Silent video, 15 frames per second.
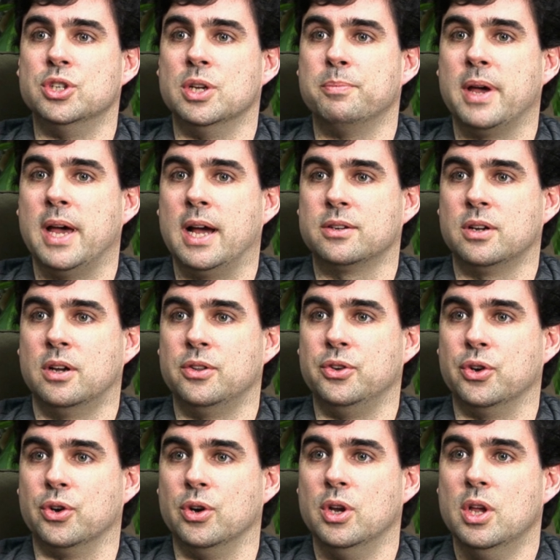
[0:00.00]
impact on
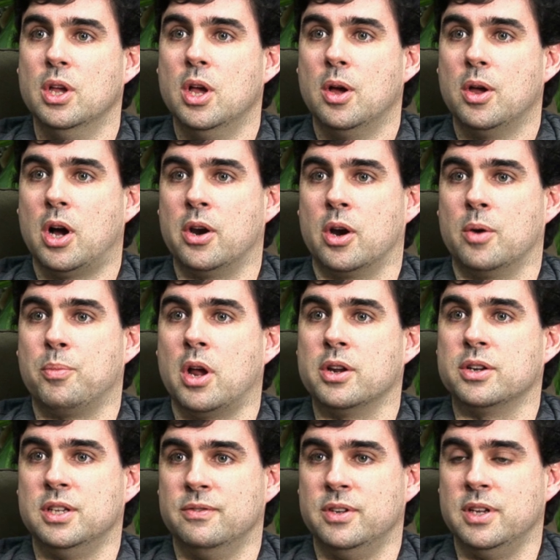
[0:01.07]
our
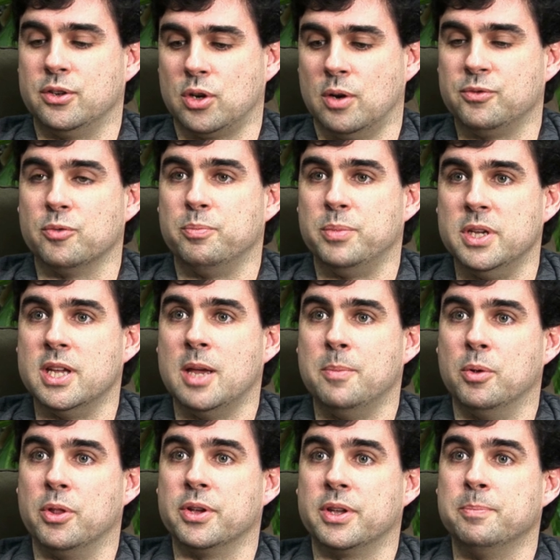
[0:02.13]
productivity in terms of being
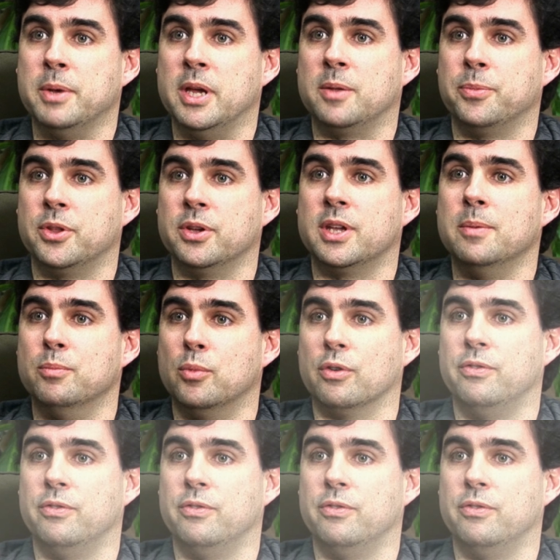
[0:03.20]
able to make the game more